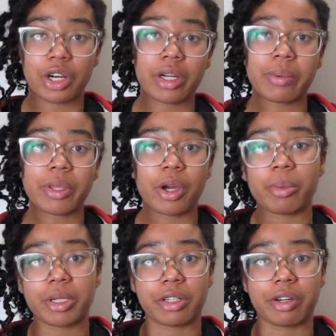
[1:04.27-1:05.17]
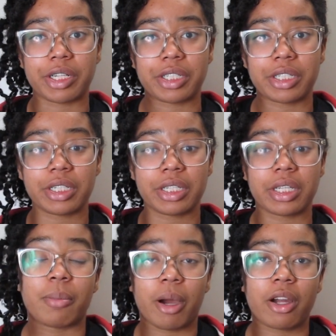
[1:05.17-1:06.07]
Starting with home integration,
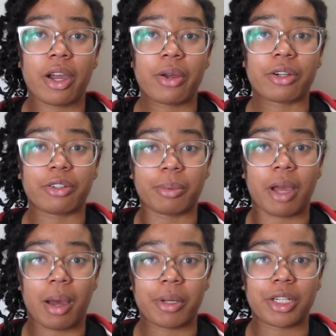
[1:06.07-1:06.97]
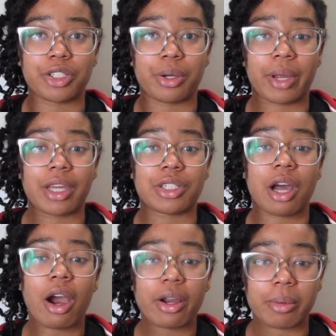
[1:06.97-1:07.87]
the Barcoda Group company showcased
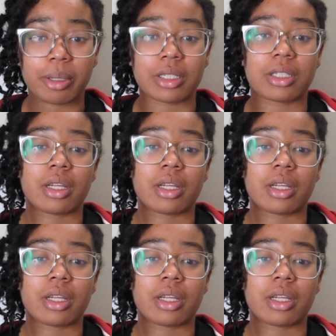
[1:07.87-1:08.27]
Artemis,